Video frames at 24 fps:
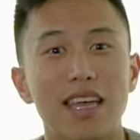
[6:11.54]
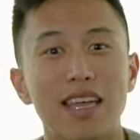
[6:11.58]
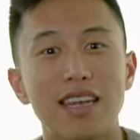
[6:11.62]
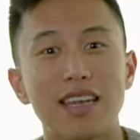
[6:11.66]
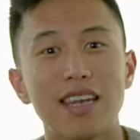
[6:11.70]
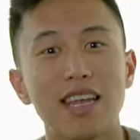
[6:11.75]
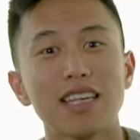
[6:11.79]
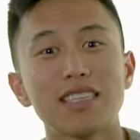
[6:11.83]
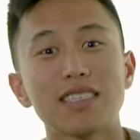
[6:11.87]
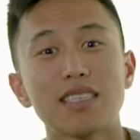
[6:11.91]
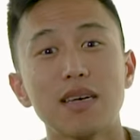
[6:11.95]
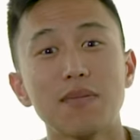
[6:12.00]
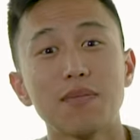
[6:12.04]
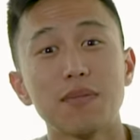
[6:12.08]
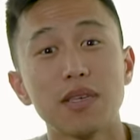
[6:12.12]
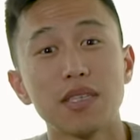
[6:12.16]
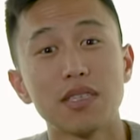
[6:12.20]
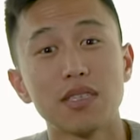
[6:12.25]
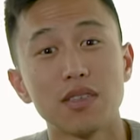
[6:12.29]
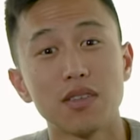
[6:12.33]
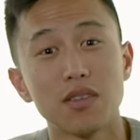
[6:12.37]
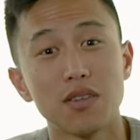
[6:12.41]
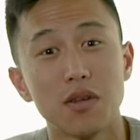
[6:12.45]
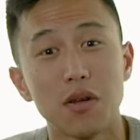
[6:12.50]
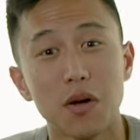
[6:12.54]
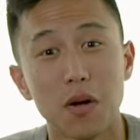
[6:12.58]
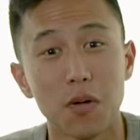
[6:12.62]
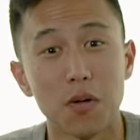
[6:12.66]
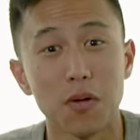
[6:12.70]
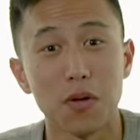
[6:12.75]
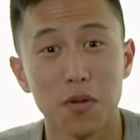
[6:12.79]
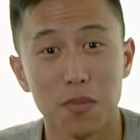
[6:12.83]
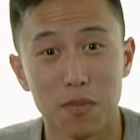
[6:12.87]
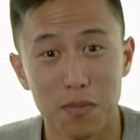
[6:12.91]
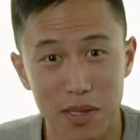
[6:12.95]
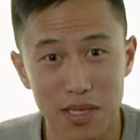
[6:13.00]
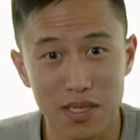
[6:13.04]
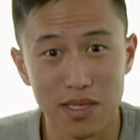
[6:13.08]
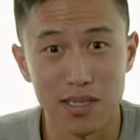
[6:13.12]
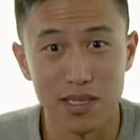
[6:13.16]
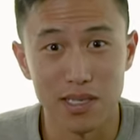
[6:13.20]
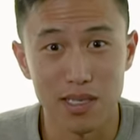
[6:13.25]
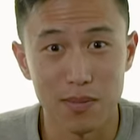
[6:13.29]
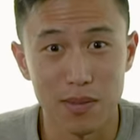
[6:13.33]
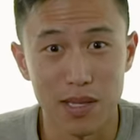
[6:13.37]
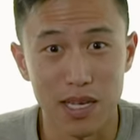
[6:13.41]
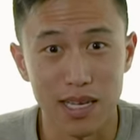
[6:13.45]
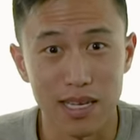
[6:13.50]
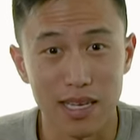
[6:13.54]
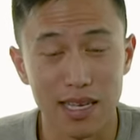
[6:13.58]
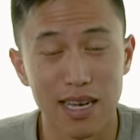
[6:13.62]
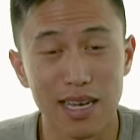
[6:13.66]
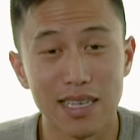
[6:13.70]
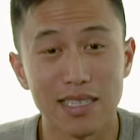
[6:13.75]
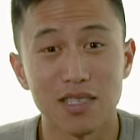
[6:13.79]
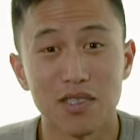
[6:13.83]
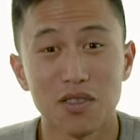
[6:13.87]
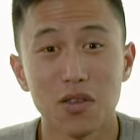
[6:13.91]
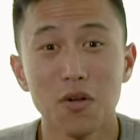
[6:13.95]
Next up is to know your business plan, guys.